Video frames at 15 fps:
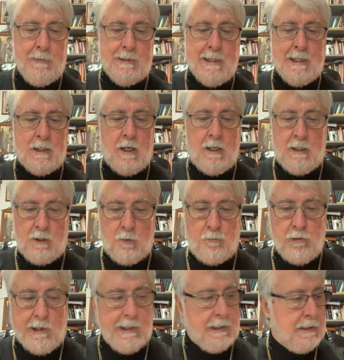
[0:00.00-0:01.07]
Let me take a little
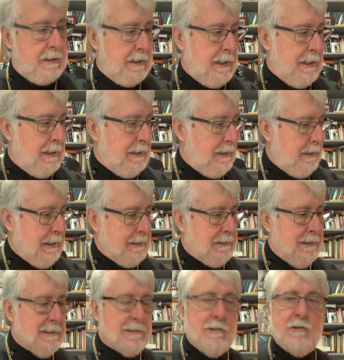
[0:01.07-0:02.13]
break and
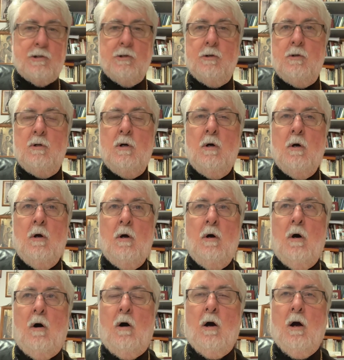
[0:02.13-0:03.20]
let's listen to
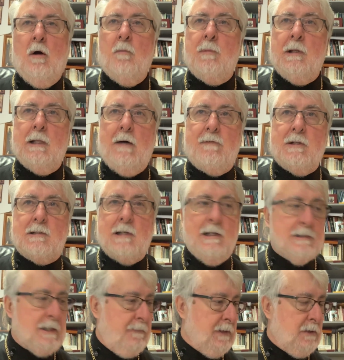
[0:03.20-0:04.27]
our beloved
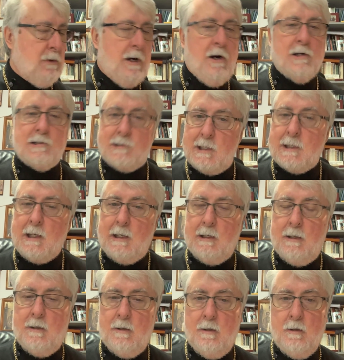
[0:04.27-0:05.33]
St. Sava choir
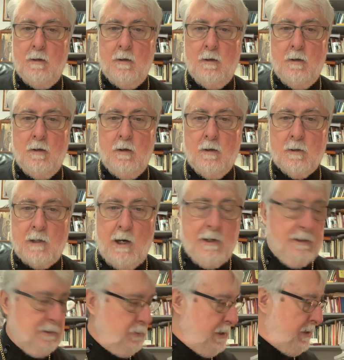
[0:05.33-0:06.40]
singing,
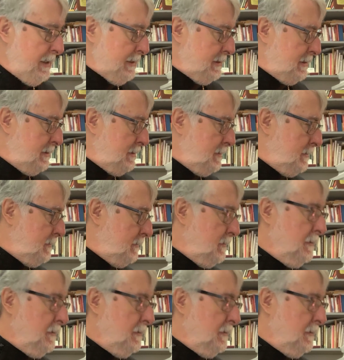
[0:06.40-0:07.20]
God is with us.